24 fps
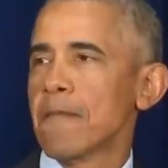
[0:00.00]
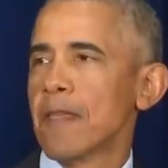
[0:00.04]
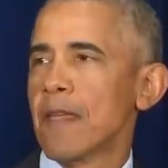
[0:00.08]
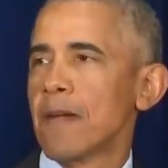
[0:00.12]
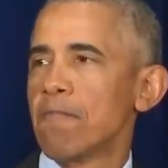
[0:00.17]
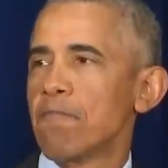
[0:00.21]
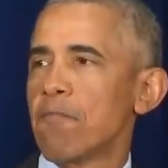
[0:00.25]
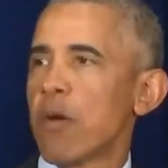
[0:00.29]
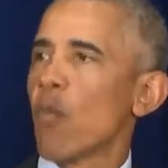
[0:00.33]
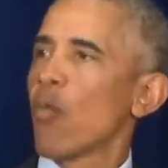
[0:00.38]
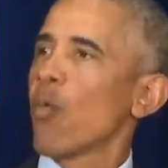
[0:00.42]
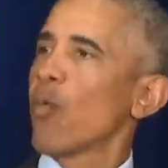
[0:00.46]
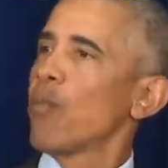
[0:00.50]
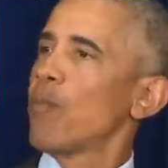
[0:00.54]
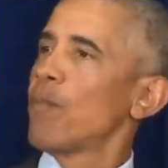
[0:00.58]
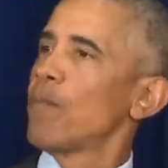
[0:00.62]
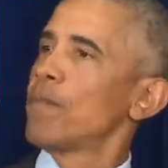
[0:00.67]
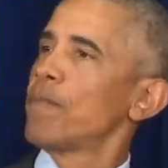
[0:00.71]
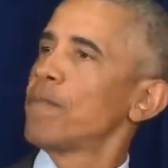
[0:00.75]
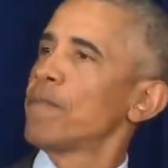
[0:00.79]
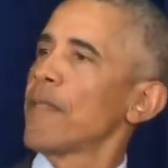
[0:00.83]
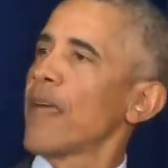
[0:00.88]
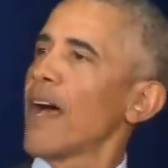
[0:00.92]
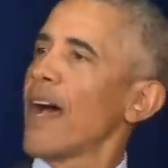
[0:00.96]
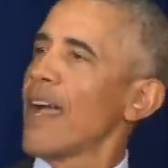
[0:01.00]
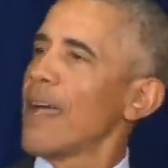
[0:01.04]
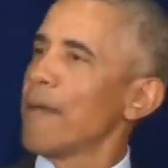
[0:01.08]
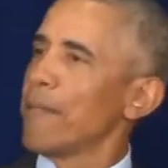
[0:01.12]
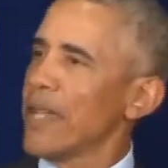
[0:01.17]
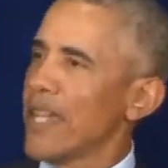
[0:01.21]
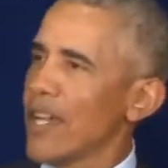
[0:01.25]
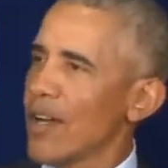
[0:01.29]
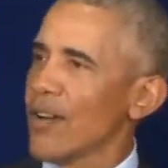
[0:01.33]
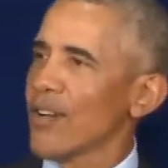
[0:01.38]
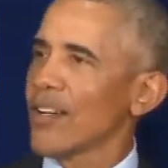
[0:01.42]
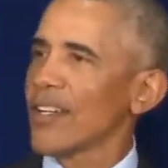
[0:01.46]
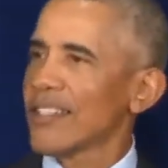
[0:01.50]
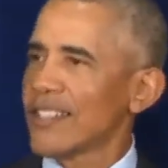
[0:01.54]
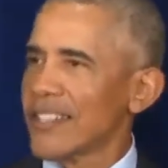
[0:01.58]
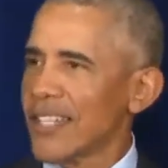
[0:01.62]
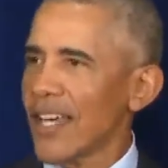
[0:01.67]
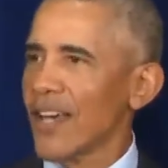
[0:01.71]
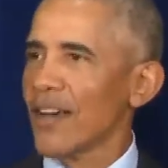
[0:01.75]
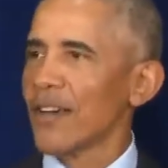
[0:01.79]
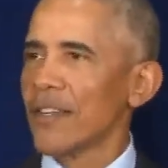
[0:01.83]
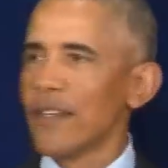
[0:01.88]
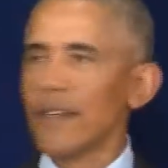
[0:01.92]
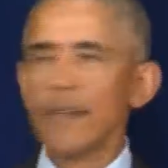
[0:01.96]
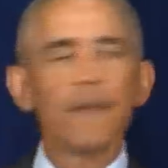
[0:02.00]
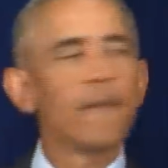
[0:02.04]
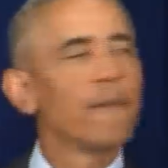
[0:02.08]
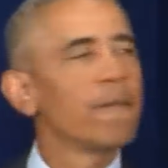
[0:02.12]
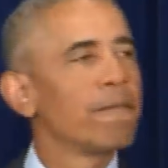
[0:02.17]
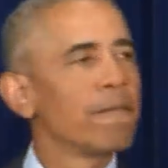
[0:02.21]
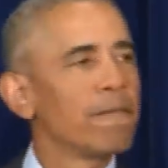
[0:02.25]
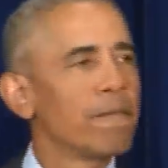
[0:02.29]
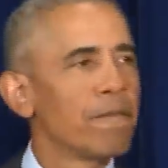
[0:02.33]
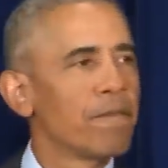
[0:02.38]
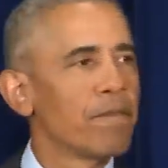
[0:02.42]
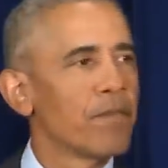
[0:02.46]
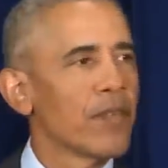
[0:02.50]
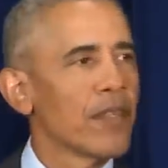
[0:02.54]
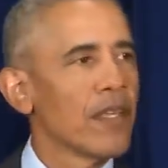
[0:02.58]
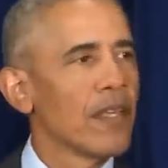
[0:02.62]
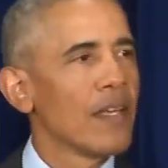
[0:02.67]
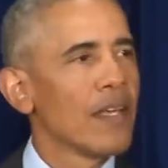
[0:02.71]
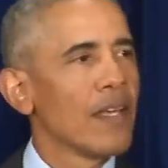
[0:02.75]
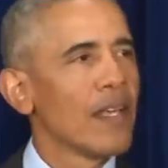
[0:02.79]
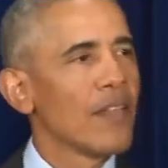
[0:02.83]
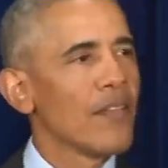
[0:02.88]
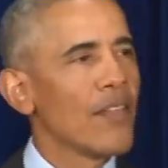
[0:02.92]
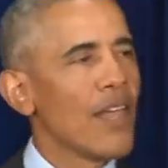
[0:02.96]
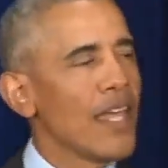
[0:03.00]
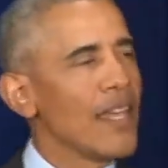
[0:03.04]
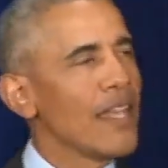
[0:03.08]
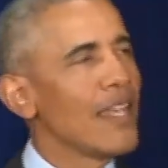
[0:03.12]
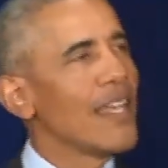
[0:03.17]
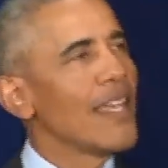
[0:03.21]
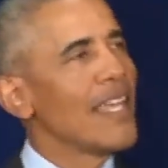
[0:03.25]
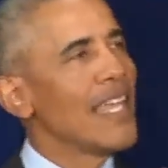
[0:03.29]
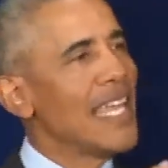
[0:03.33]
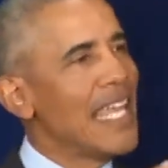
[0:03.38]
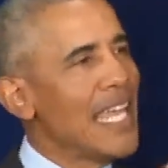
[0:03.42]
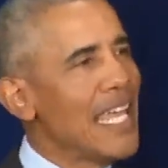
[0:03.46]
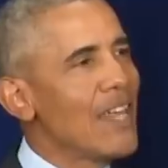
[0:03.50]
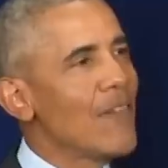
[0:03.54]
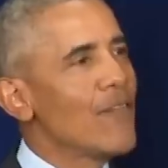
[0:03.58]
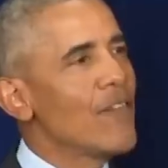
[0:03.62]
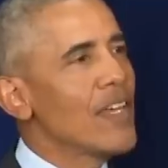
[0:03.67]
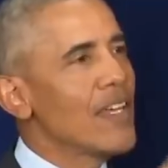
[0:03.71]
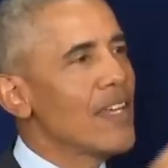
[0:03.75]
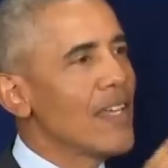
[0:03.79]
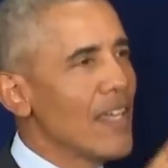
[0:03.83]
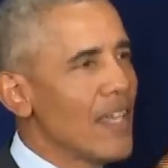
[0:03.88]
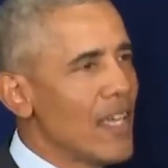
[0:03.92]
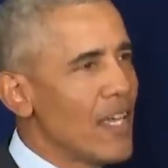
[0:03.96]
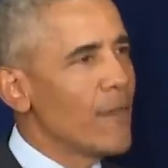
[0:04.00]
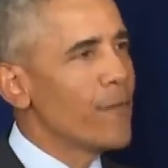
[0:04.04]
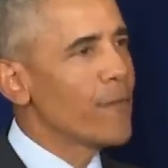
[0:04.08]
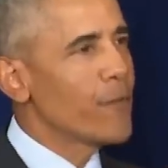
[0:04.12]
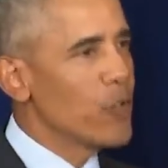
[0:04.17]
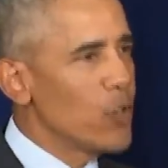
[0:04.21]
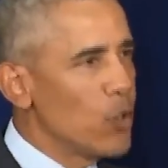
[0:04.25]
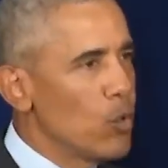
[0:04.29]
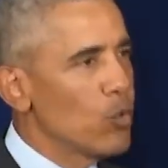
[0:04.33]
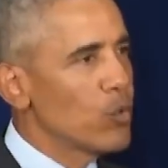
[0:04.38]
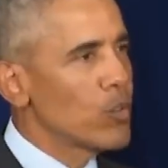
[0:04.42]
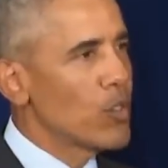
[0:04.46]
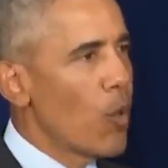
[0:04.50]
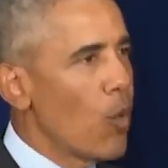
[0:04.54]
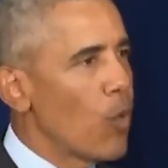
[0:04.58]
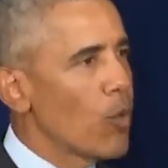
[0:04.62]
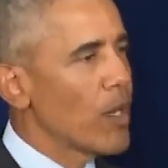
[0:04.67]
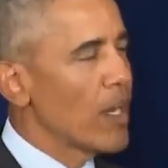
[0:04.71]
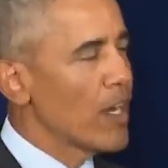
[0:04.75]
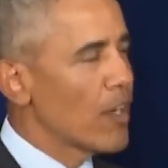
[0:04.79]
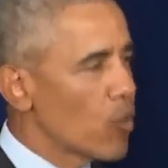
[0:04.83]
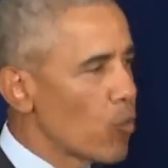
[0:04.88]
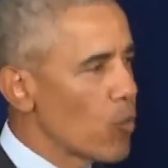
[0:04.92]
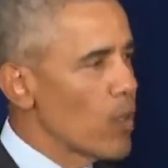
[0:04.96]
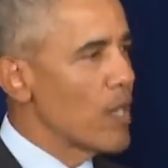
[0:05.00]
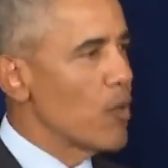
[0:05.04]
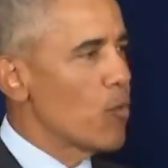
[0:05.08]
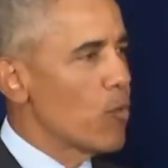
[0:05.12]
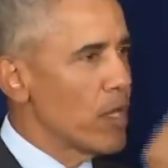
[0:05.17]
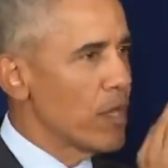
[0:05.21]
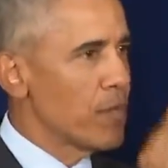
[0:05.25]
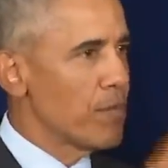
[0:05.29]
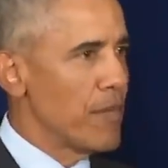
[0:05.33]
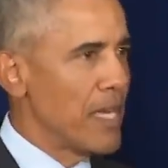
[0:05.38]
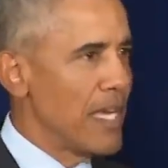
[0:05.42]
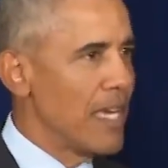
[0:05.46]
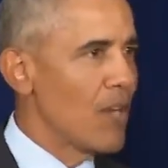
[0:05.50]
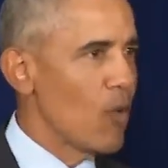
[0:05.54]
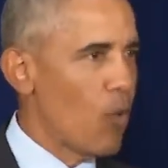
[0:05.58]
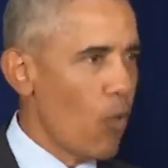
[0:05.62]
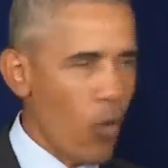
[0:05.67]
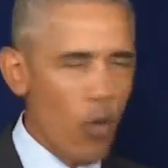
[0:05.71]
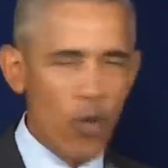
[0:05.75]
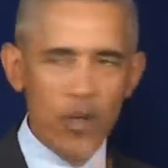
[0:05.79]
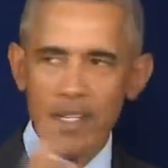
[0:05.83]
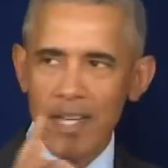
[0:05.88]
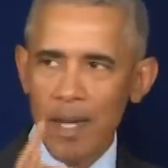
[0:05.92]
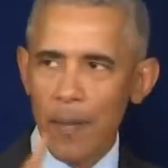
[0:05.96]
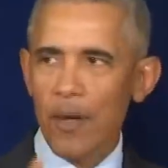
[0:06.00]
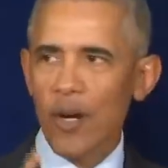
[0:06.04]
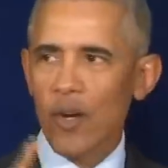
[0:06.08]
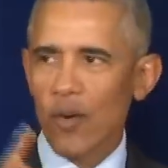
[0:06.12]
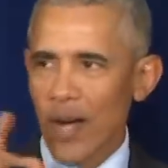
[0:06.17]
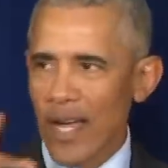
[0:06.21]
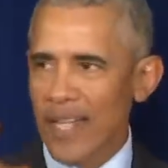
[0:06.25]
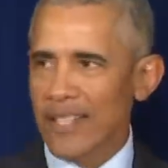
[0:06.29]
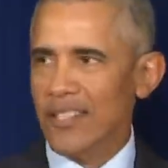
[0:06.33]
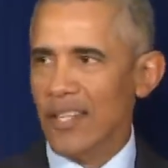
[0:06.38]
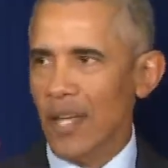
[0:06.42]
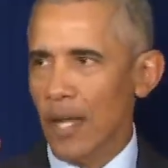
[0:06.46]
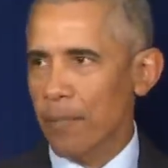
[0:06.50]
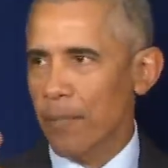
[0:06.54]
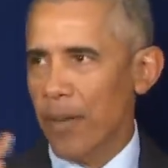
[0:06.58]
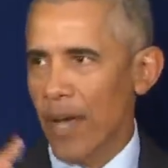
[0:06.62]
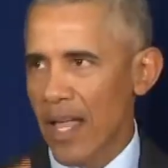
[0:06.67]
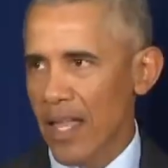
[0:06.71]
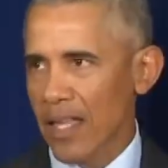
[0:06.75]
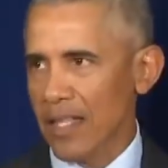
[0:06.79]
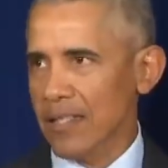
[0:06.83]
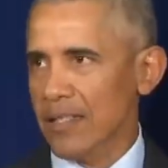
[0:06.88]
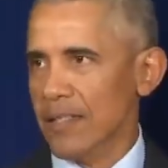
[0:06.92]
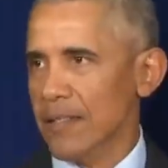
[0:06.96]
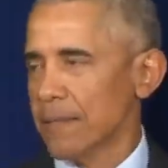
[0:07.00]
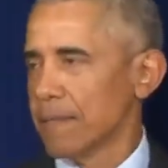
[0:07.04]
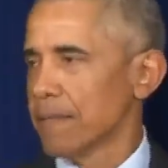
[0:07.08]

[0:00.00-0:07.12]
But I am here to tell you that even if you don't agree with me or Democrats on policy,